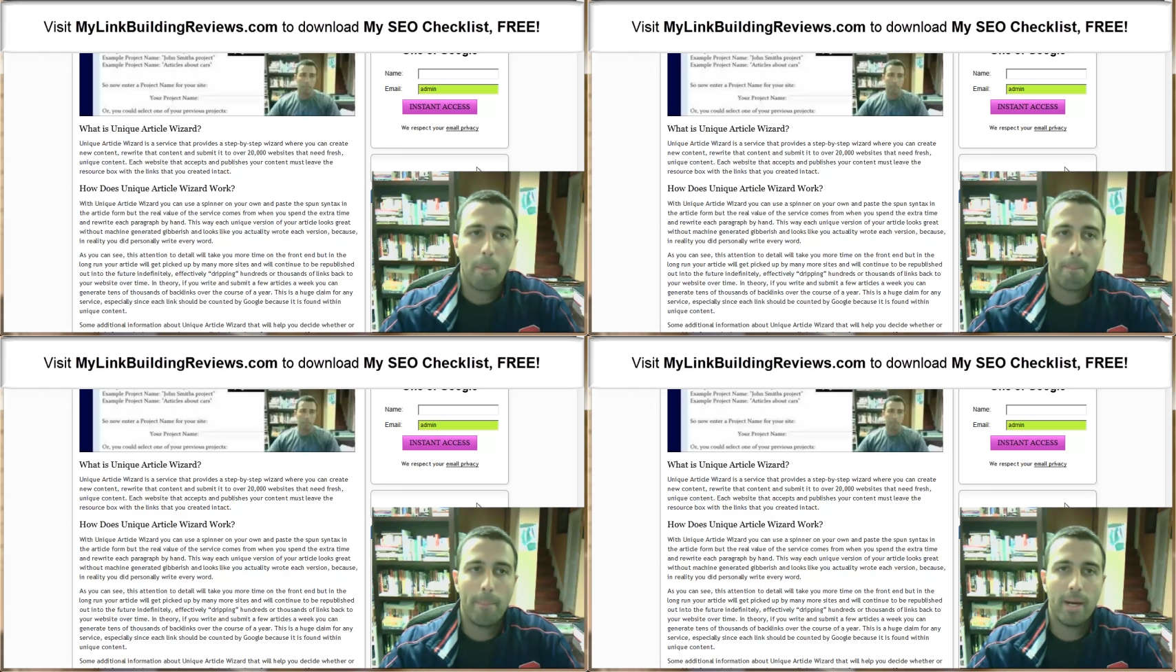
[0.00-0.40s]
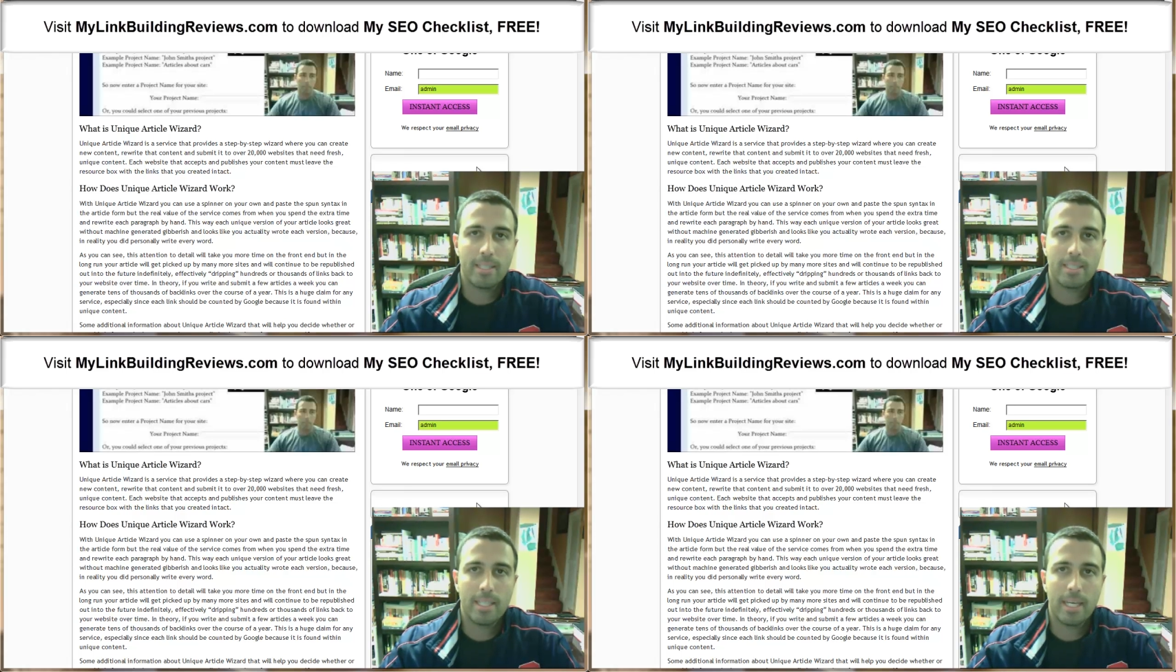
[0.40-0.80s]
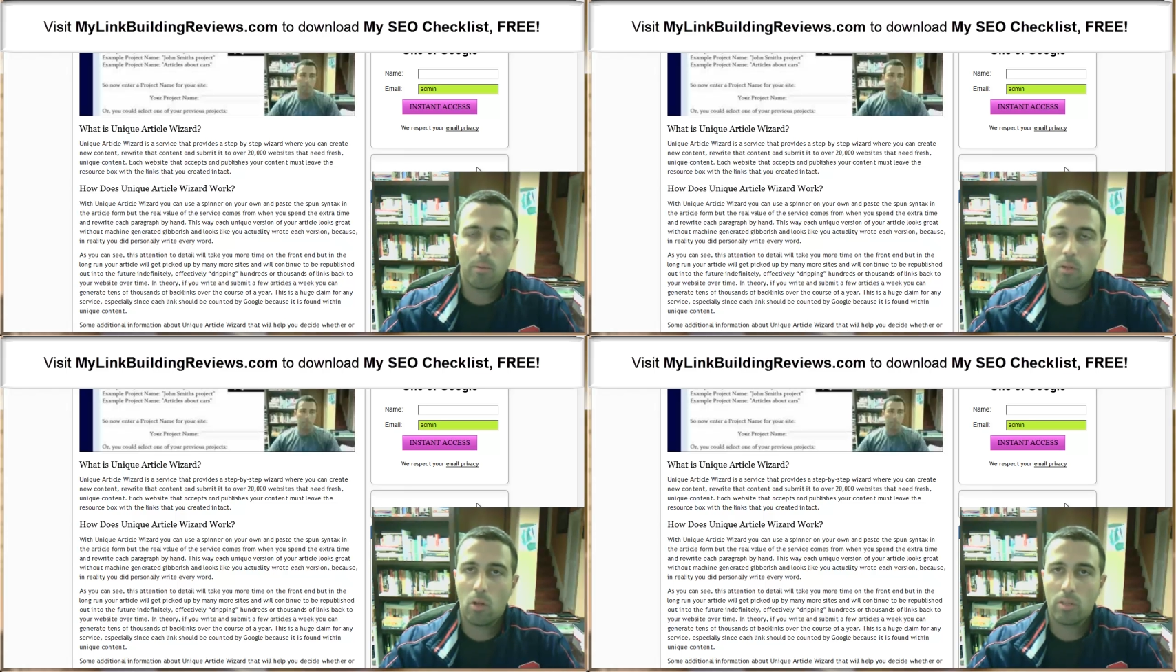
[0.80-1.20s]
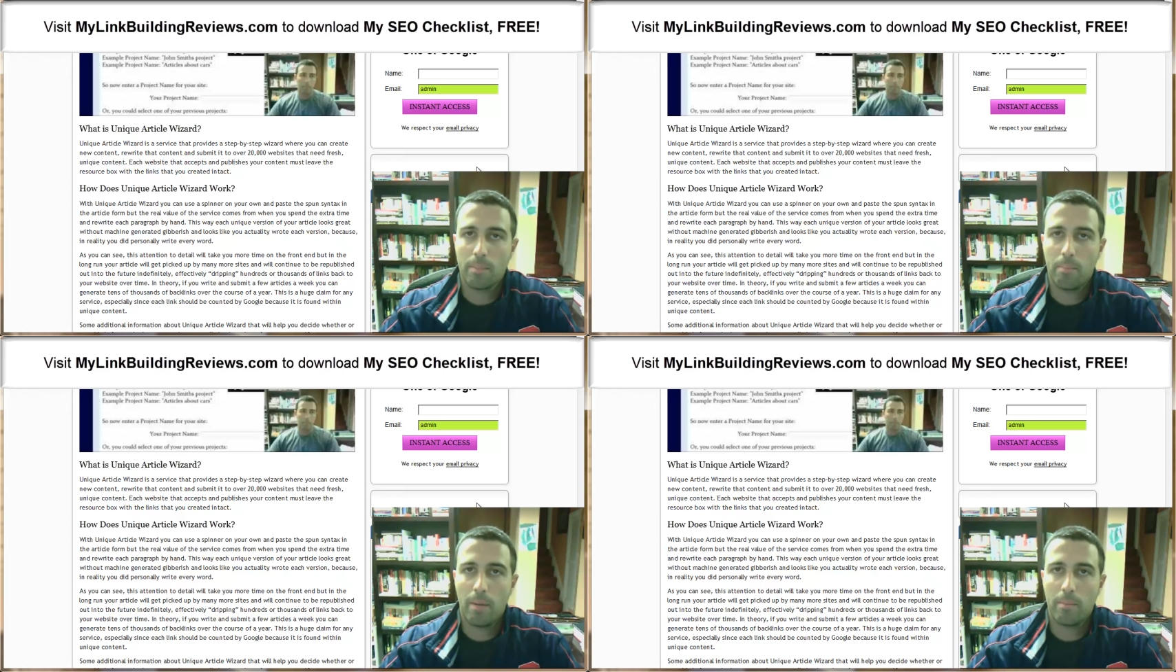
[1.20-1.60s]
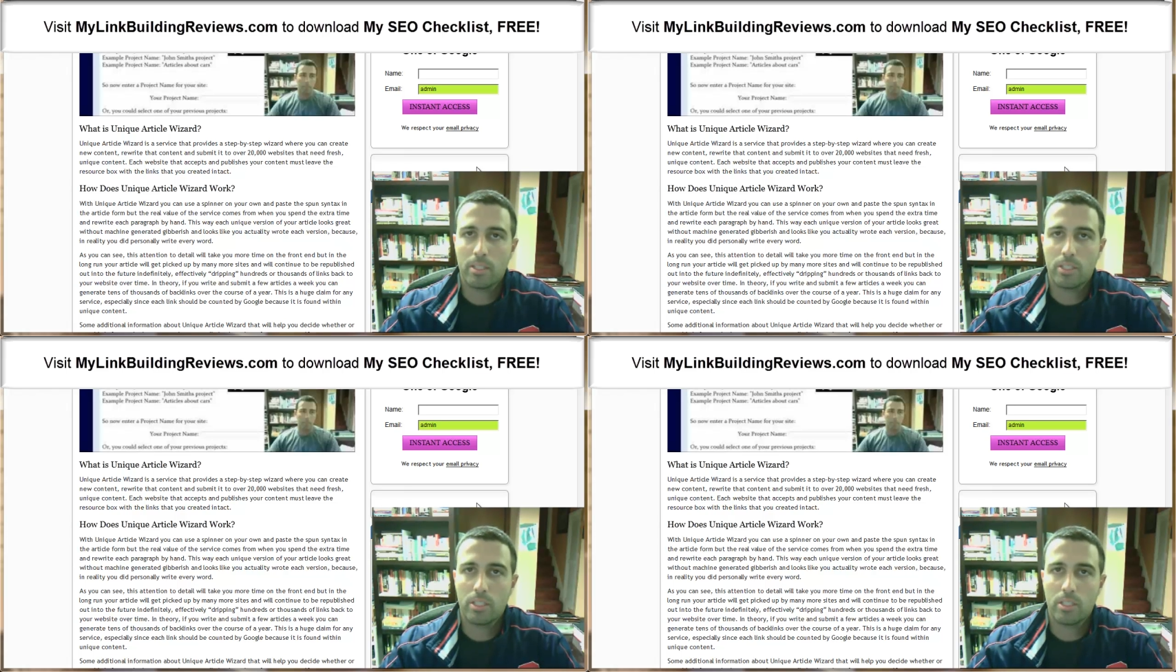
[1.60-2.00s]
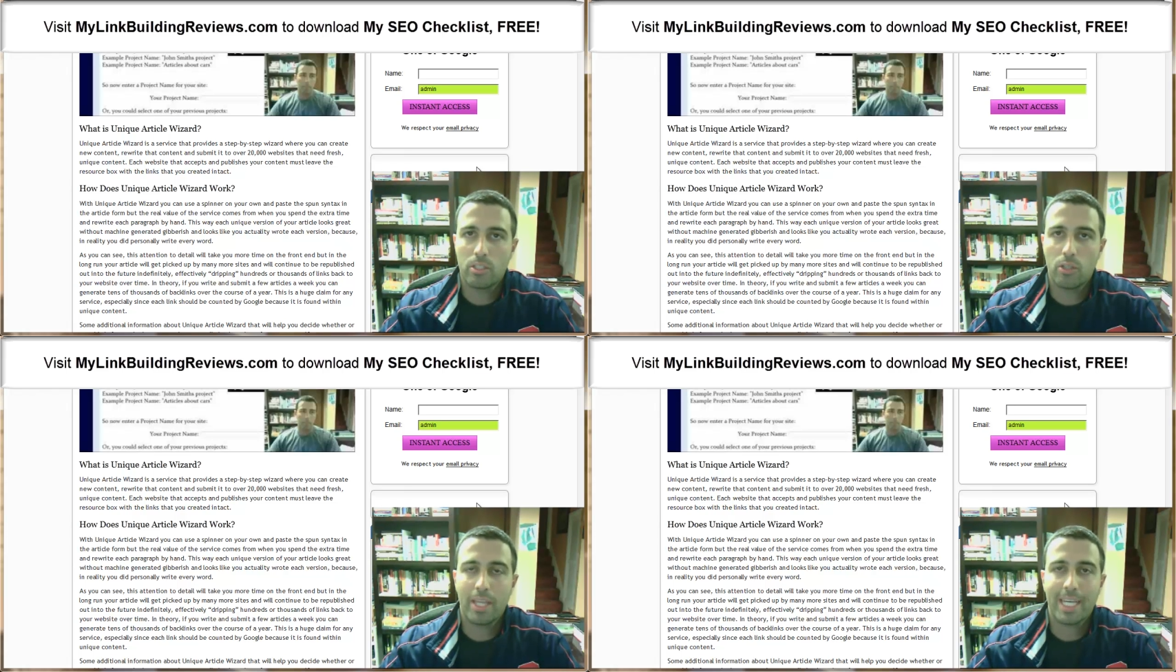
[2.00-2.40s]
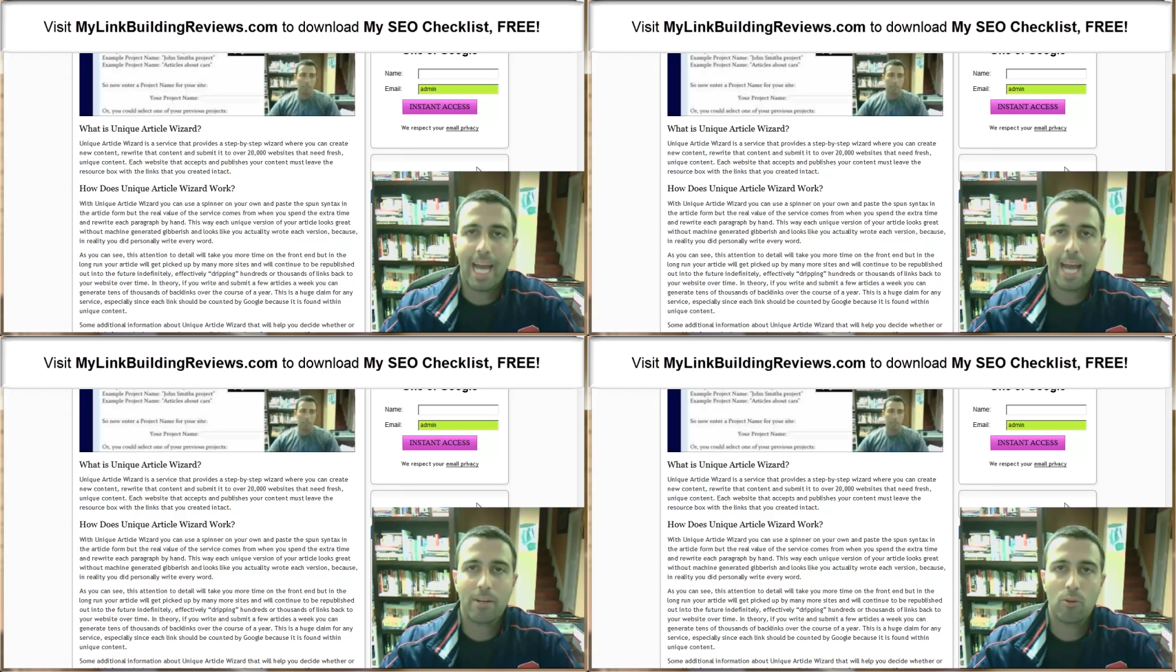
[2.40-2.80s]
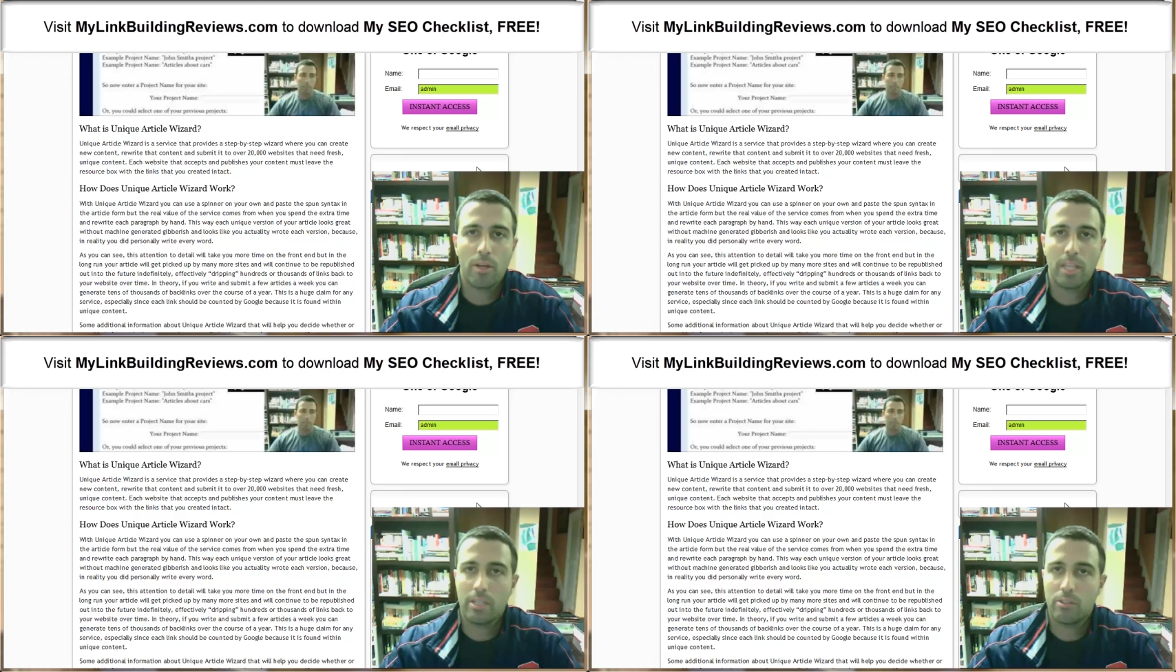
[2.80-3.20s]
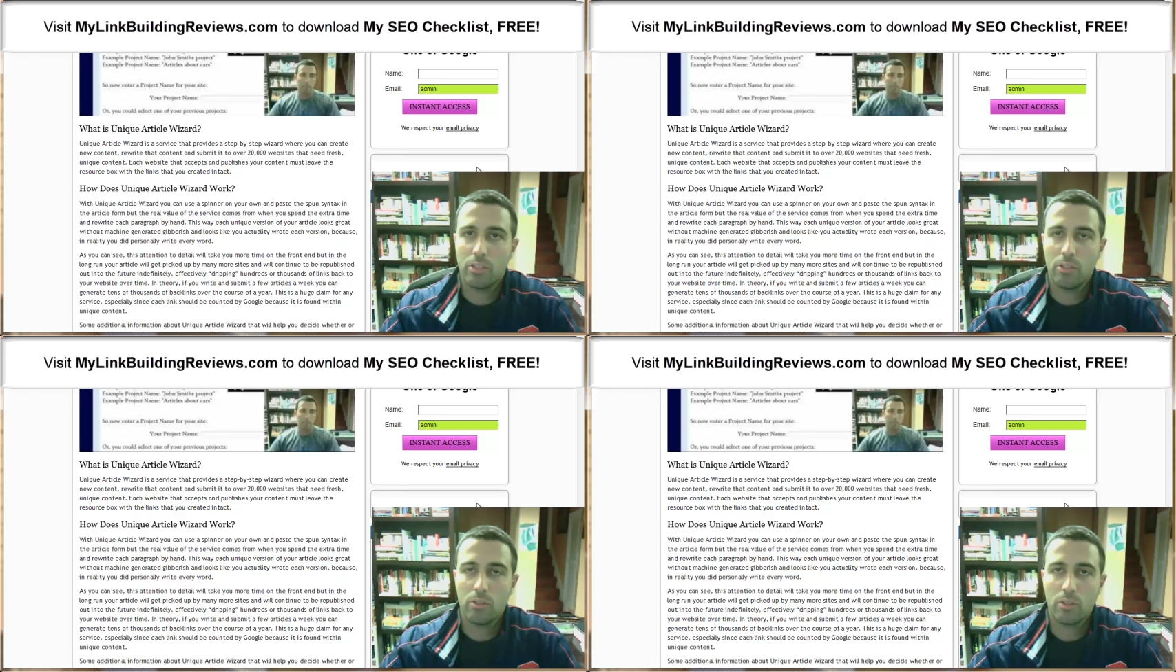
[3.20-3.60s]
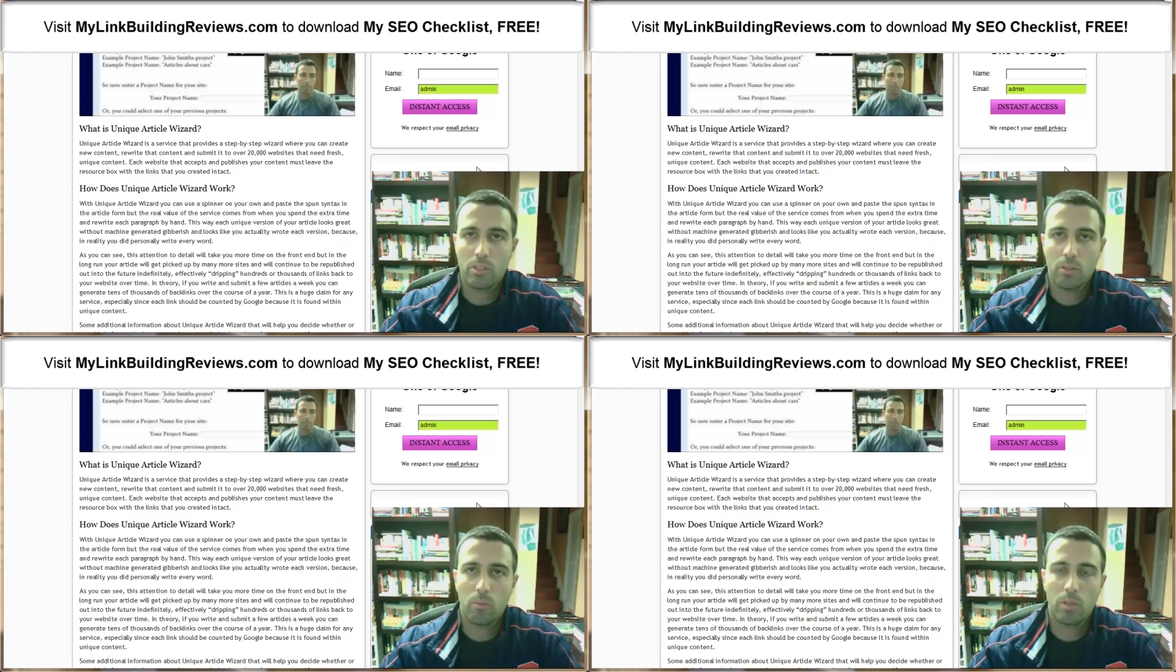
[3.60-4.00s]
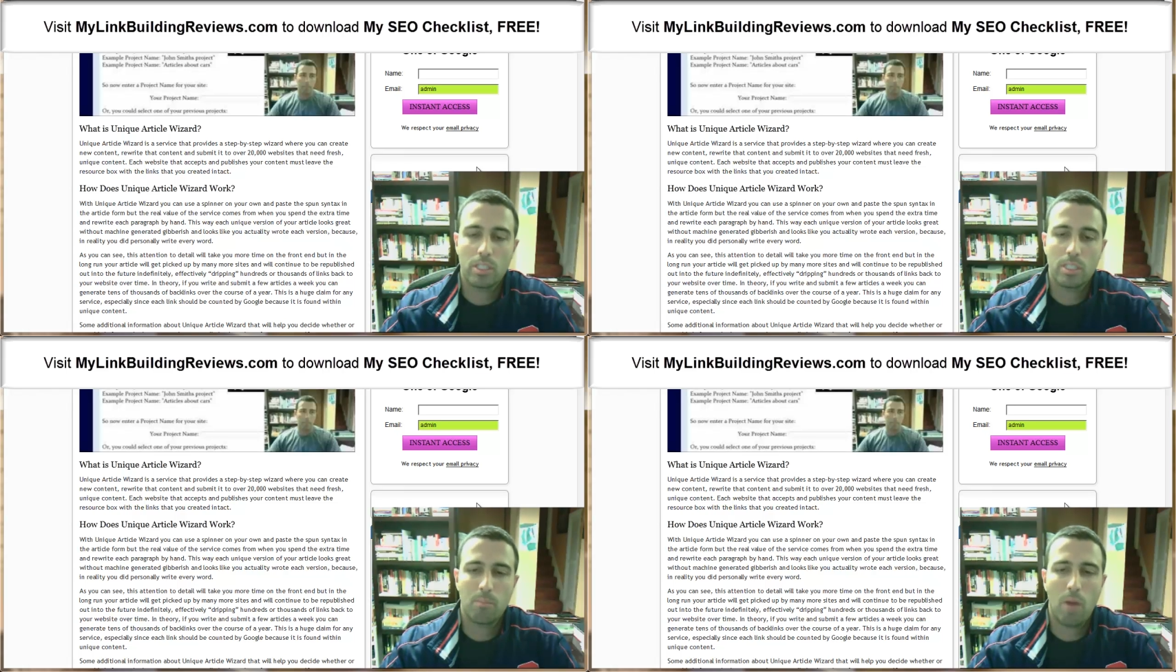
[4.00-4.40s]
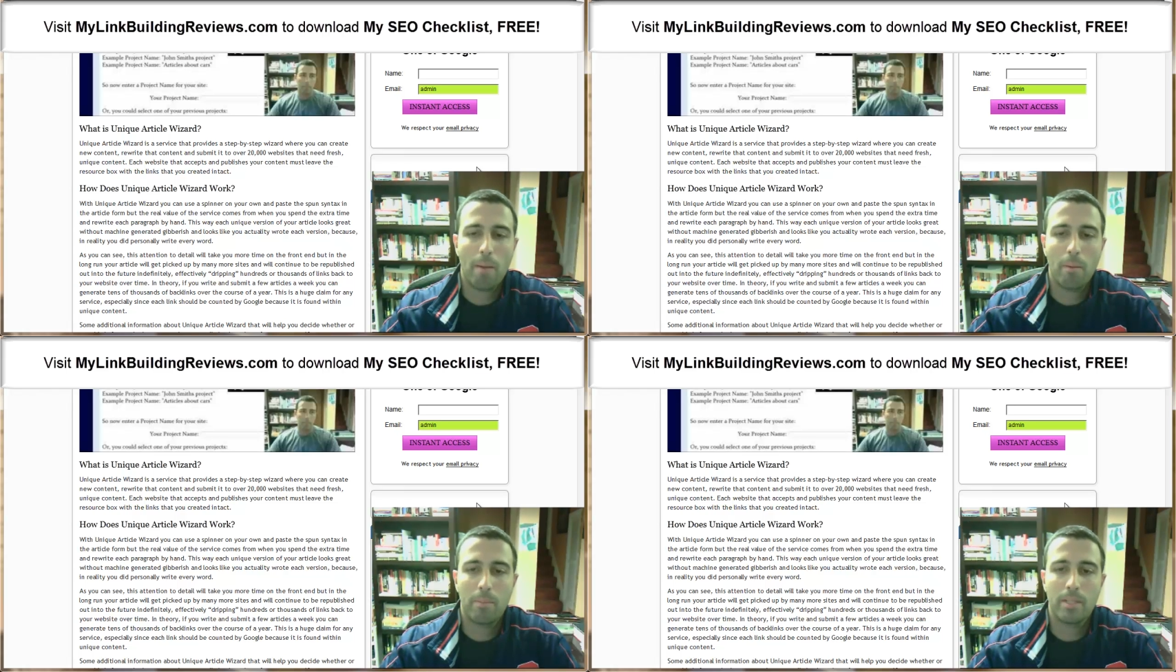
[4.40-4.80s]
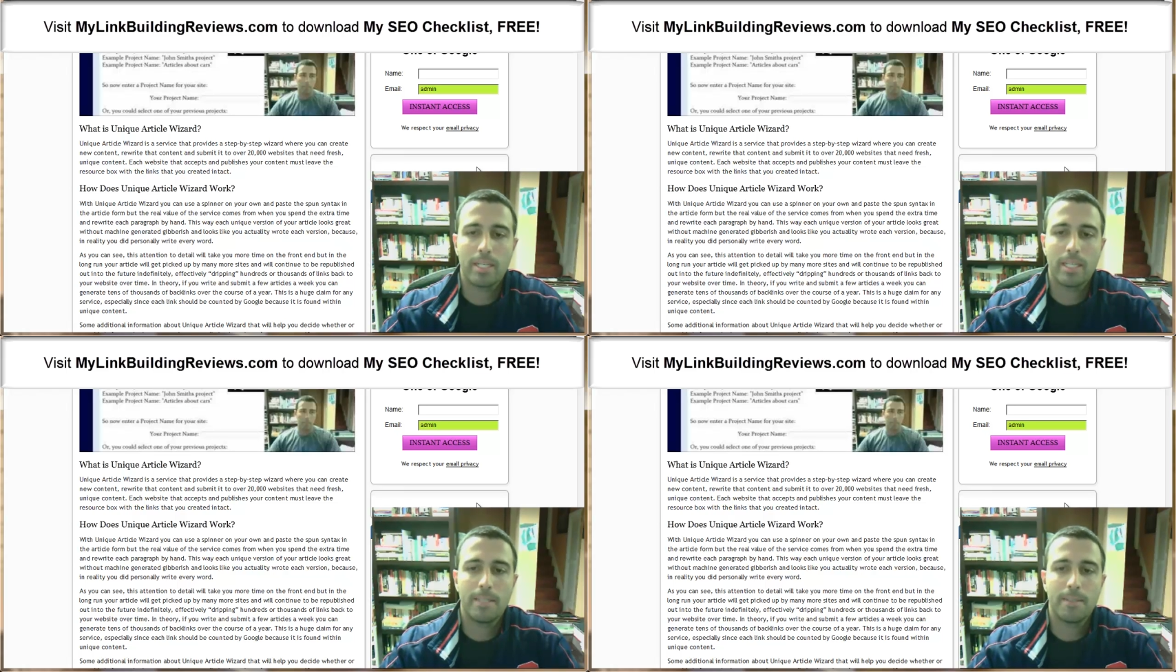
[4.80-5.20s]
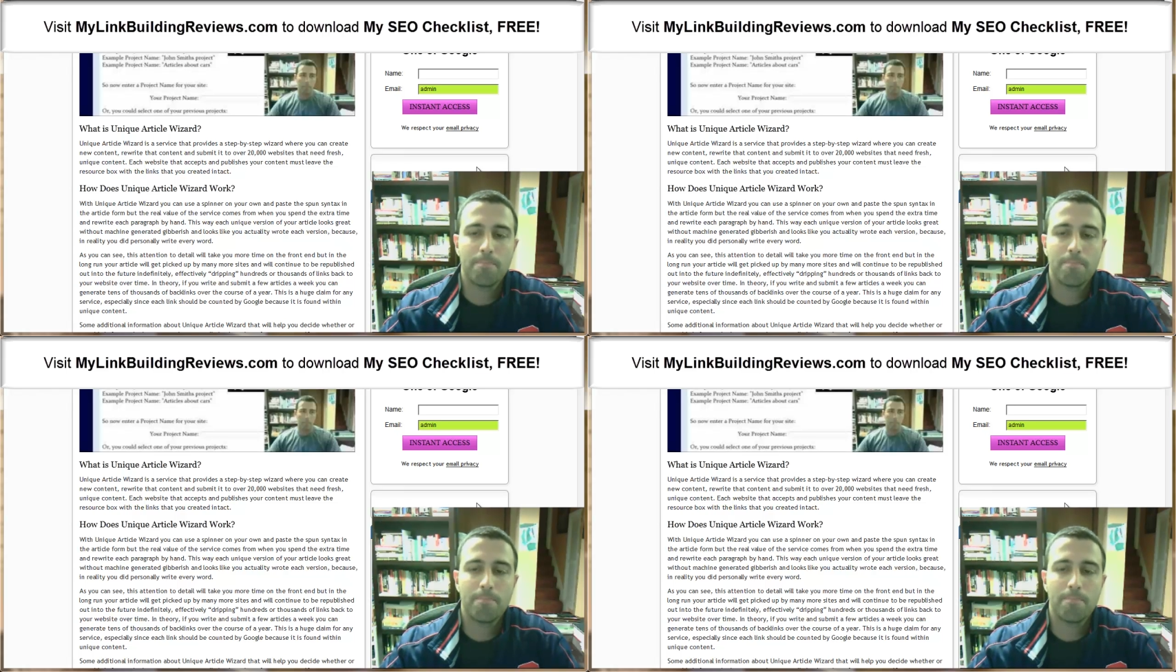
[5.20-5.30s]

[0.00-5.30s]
but it will only publish to the category that you choose, which is probably